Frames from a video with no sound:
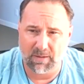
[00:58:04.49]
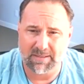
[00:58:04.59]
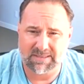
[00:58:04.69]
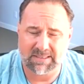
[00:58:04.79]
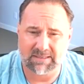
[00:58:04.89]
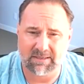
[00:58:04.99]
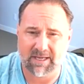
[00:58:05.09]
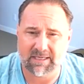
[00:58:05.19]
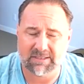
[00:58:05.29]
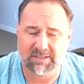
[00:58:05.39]
My business
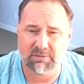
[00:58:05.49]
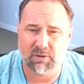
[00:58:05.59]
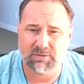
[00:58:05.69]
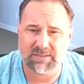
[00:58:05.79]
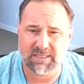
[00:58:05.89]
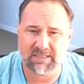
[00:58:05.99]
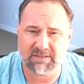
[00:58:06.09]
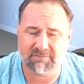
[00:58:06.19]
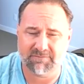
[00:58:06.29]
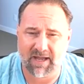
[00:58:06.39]
line is
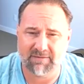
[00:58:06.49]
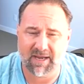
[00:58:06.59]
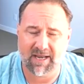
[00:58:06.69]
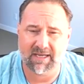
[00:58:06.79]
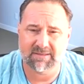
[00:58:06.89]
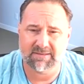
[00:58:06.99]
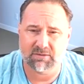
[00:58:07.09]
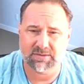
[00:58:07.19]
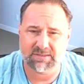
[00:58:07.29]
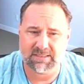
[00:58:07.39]
206 588
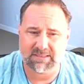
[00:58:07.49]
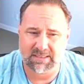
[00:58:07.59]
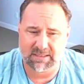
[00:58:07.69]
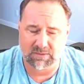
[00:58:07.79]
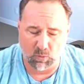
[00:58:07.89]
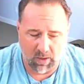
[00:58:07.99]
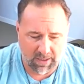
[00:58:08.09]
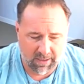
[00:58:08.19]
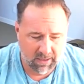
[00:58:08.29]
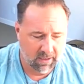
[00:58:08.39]

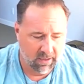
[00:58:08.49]
0661.